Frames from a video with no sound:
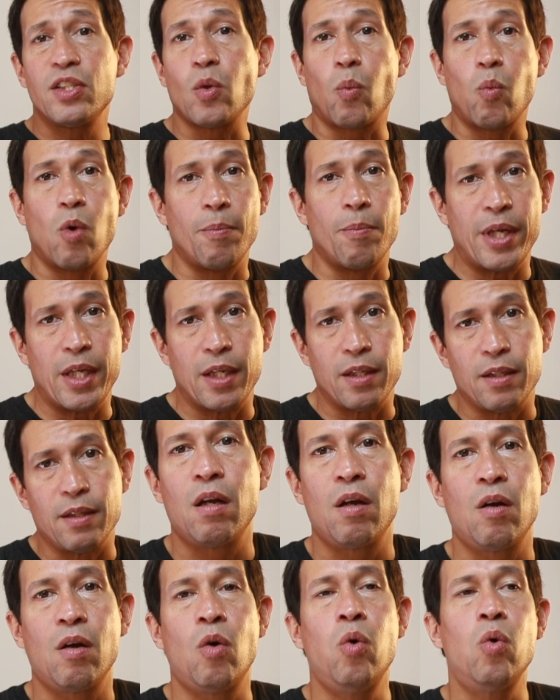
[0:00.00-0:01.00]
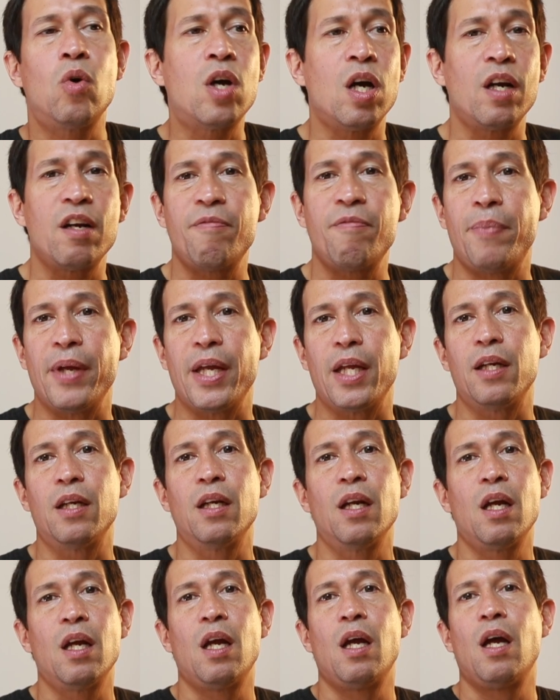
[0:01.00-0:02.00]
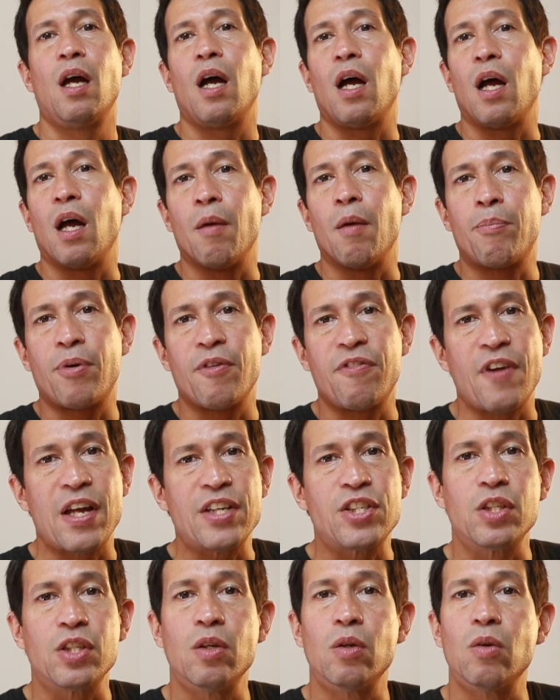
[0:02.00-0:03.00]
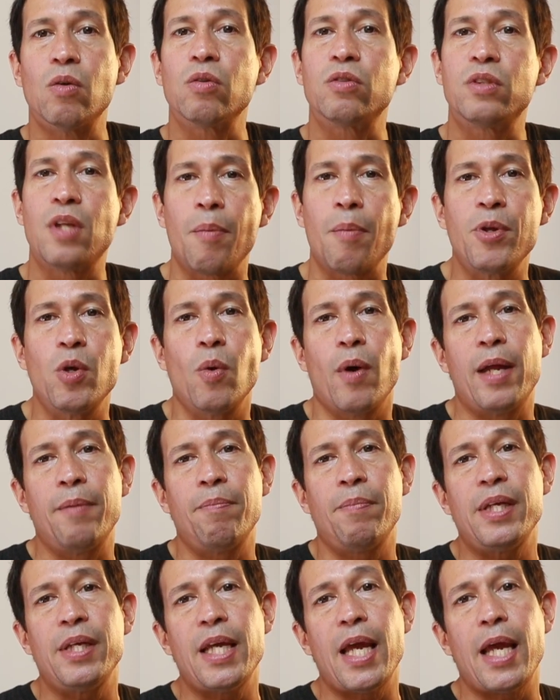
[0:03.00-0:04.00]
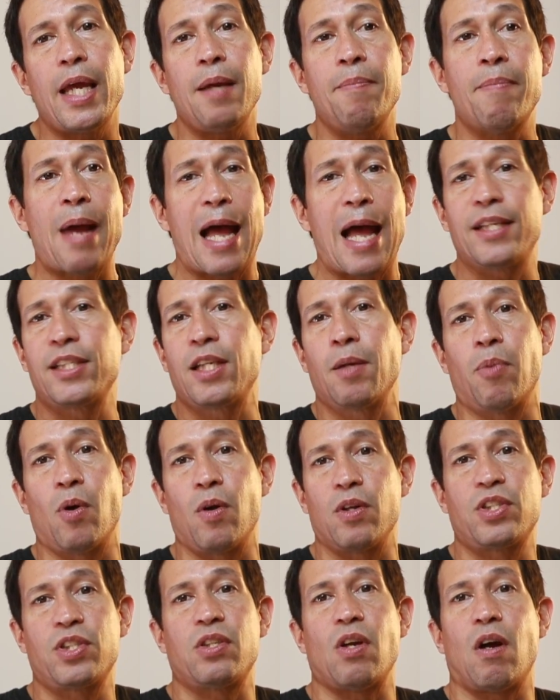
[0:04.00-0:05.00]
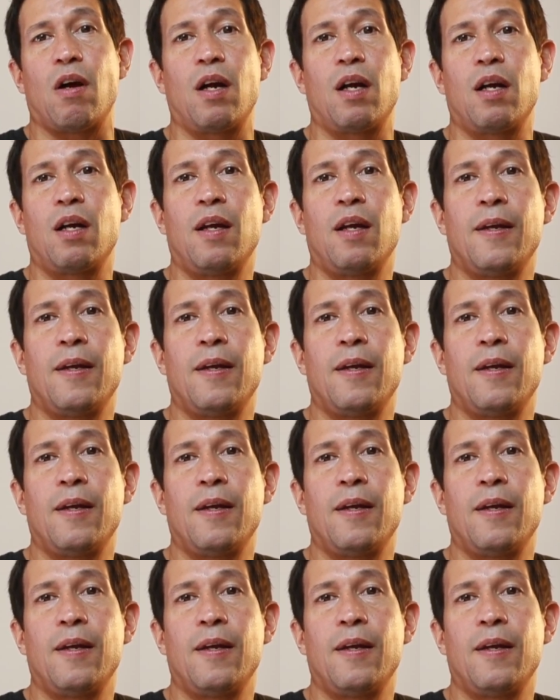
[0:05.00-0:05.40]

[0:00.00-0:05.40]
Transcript: is a woman who could have been a professional WNBA basketball star.